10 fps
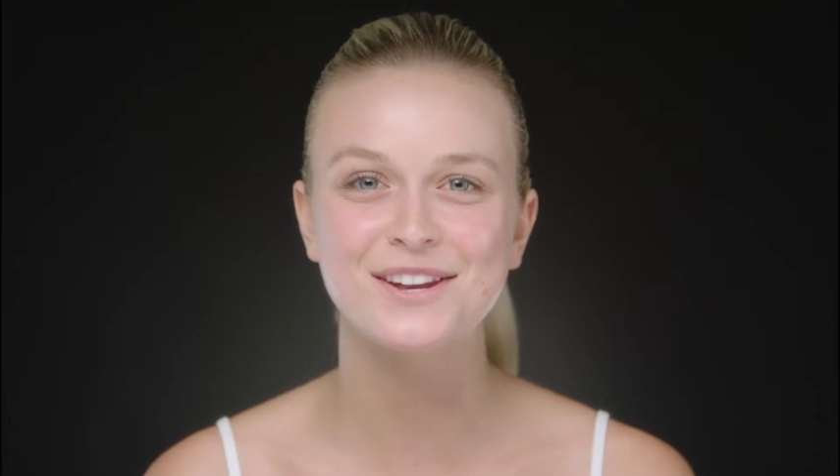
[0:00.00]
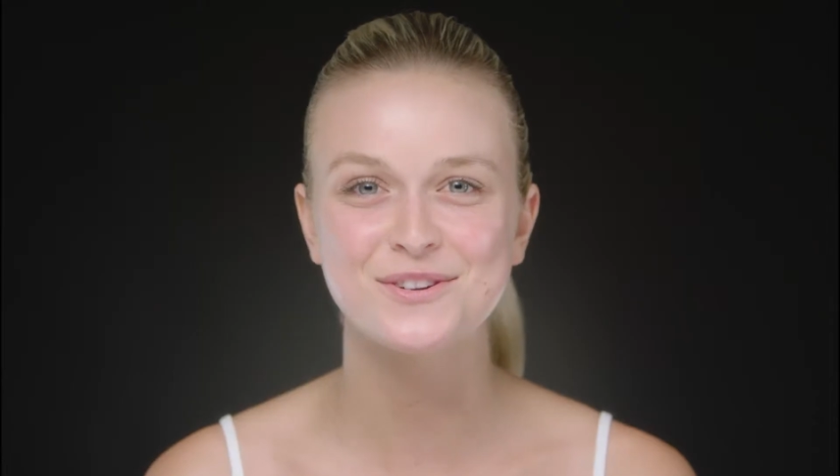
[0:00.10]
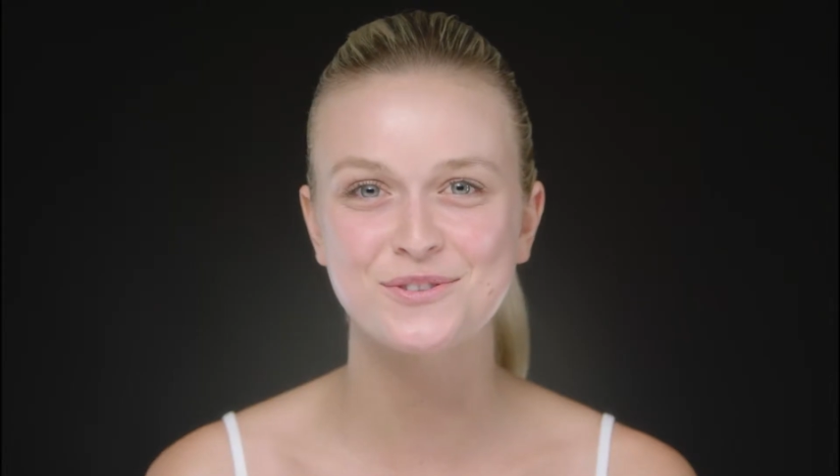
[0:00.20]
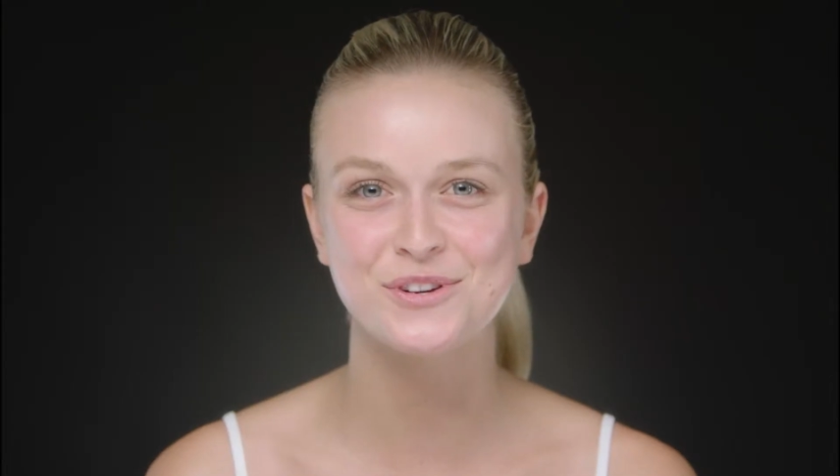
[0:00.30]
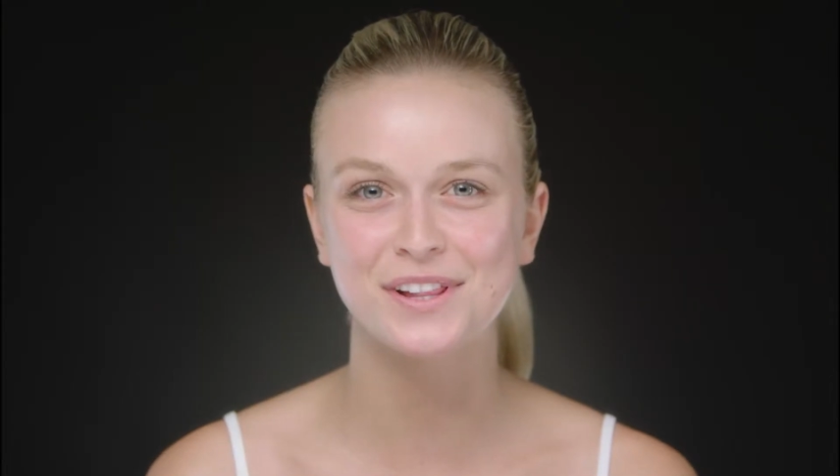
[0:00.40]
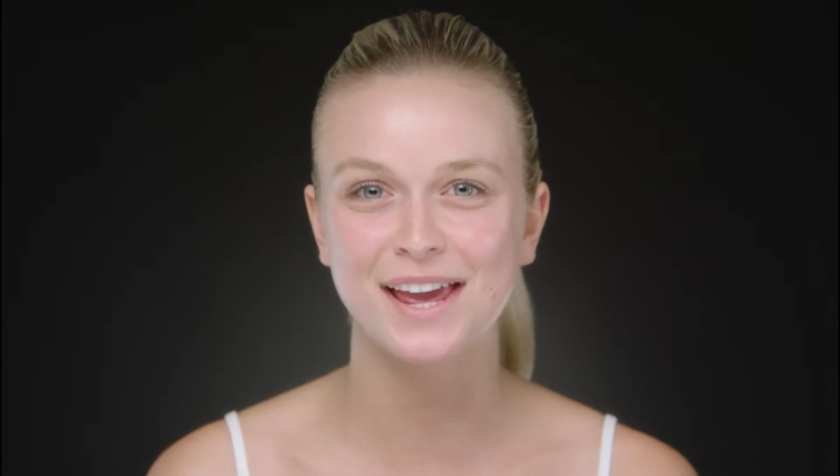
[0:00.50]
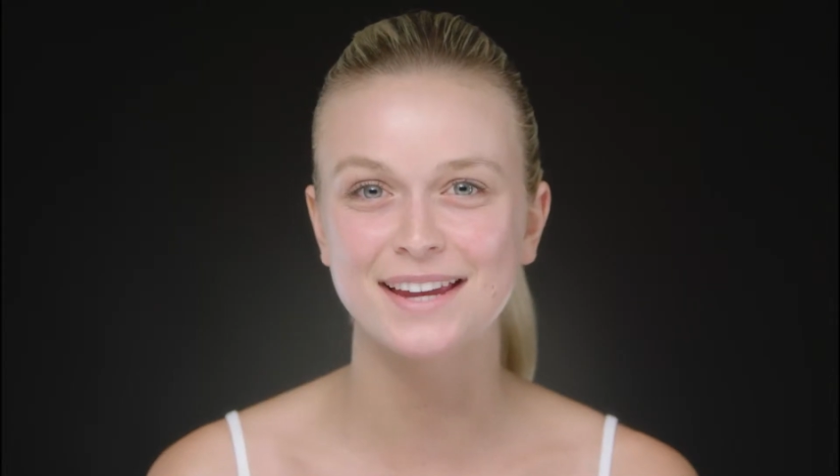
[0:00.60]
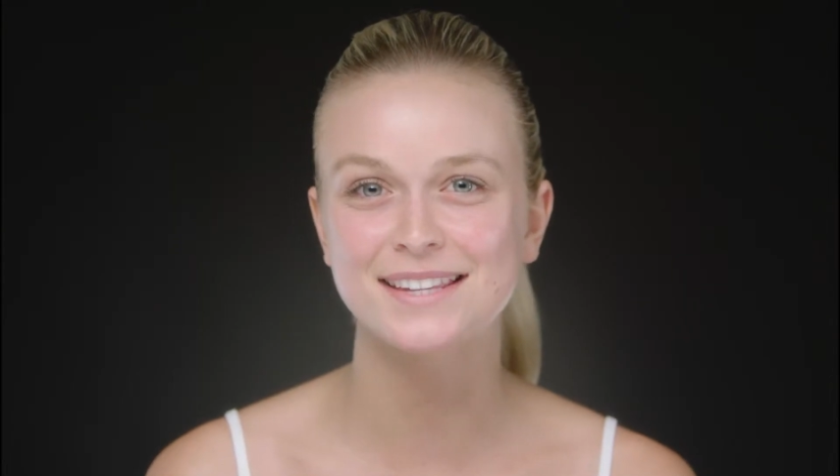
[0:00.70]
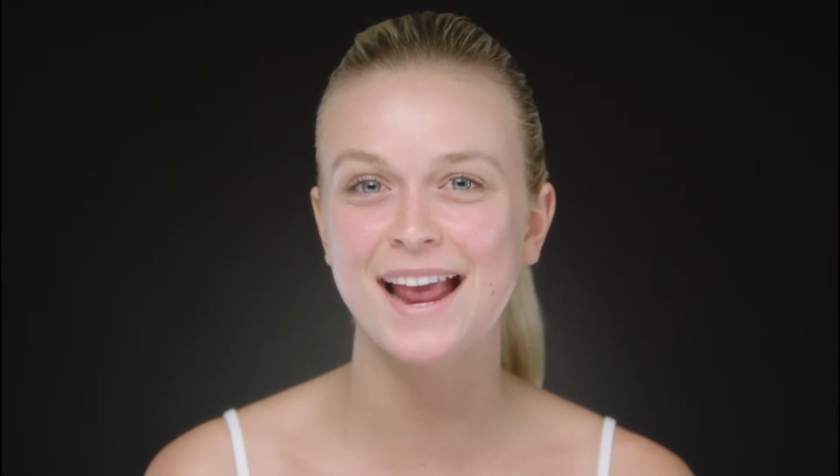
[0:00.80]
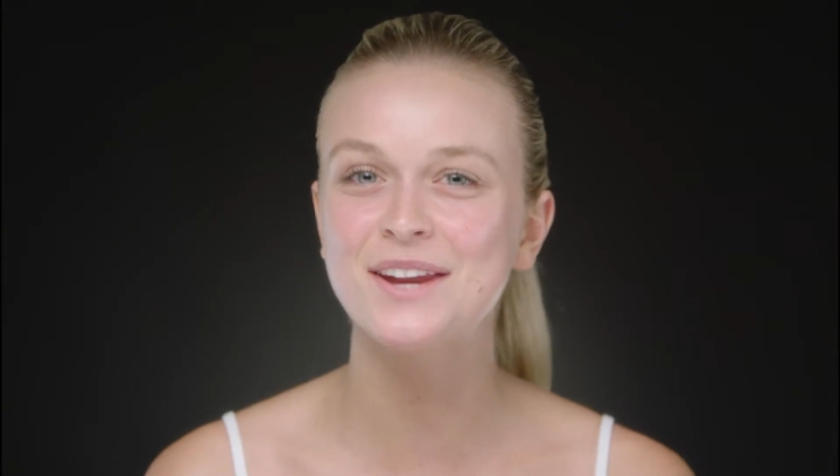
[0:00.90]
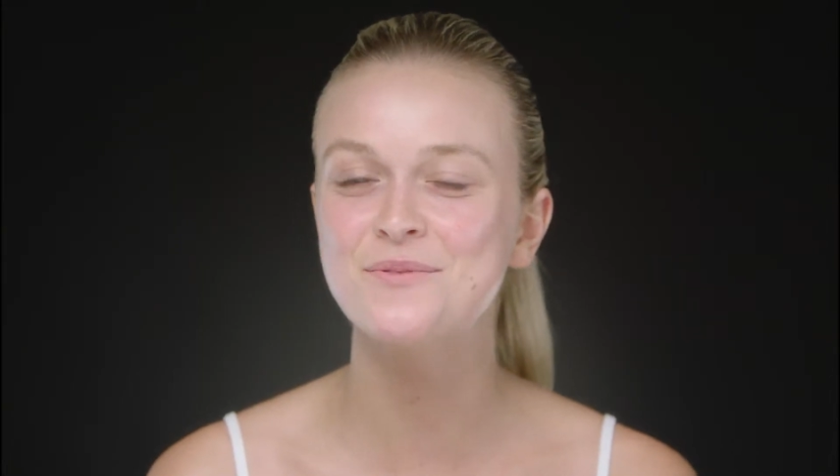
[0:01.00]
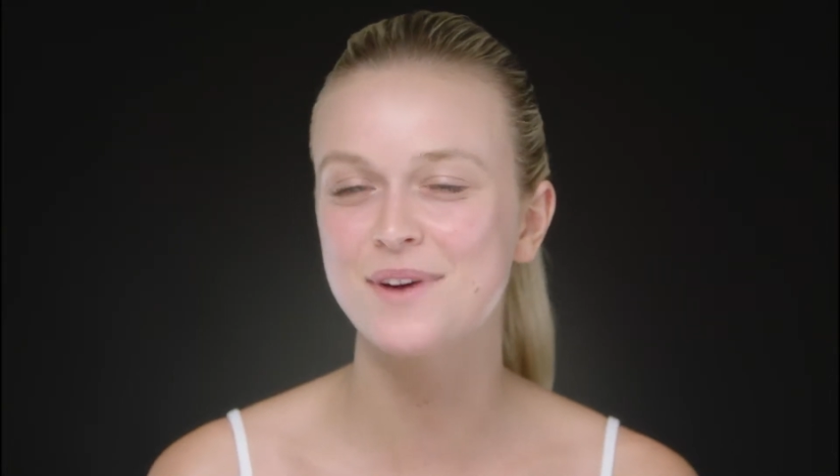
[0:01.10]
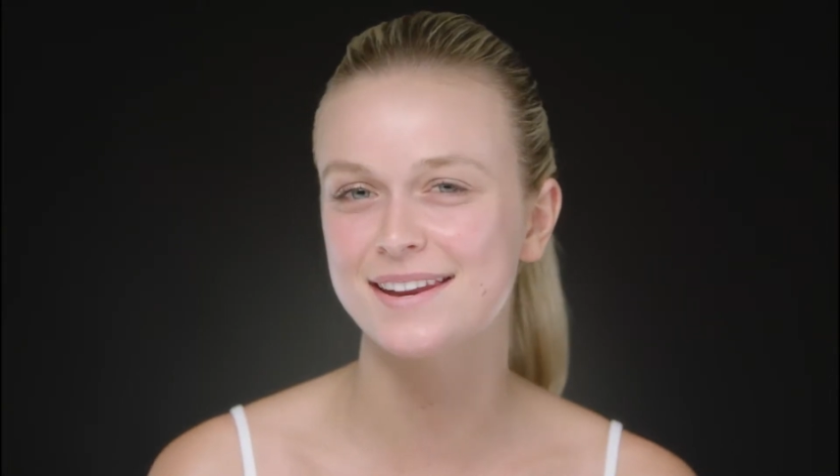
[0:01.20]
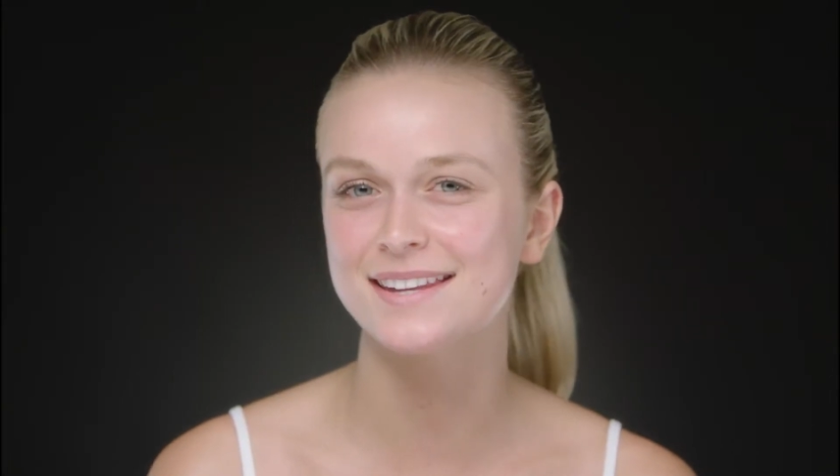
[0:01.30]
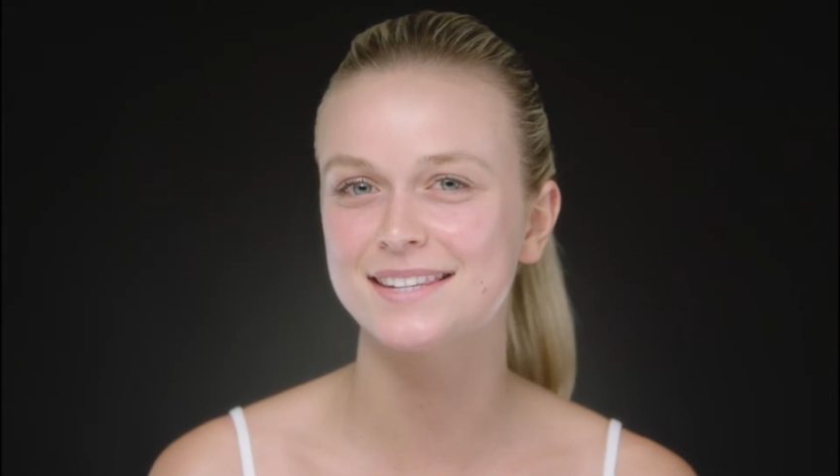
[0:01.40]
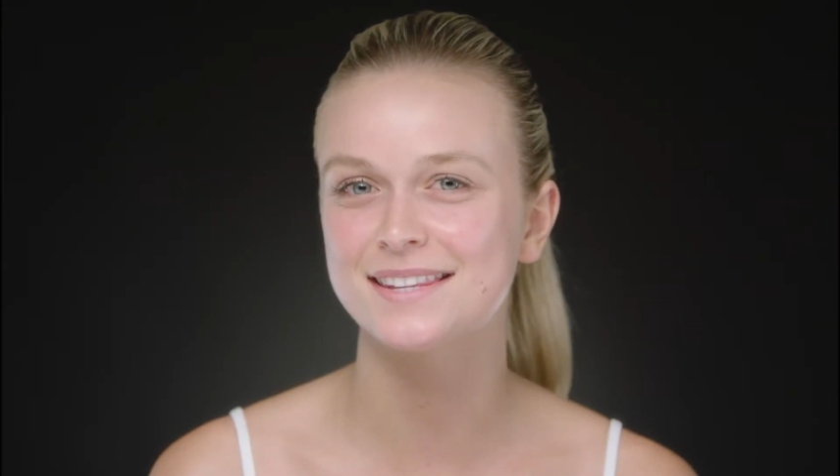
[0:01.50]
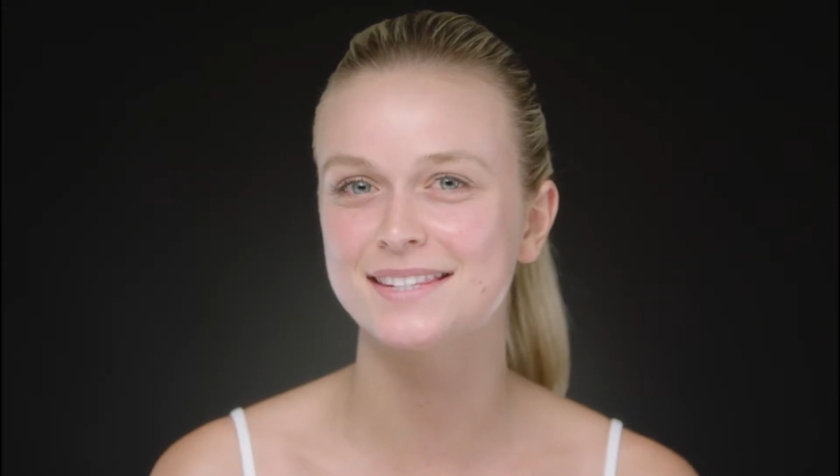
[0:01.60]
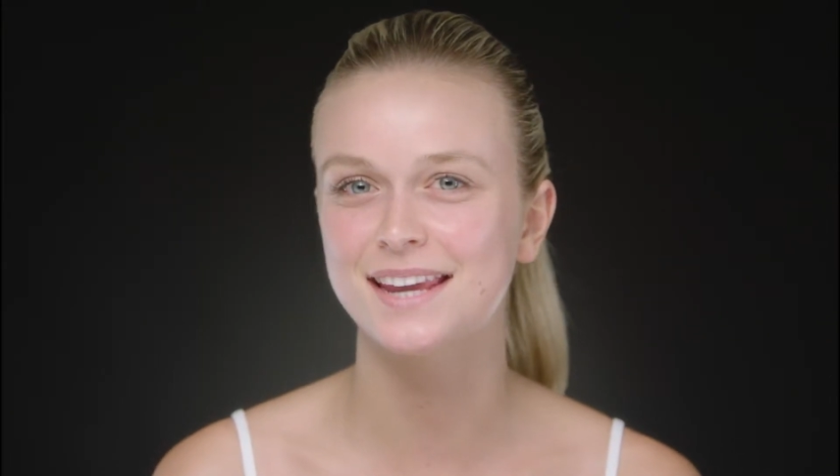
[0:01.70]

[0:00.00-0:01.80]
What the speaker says: neutralize any redness in the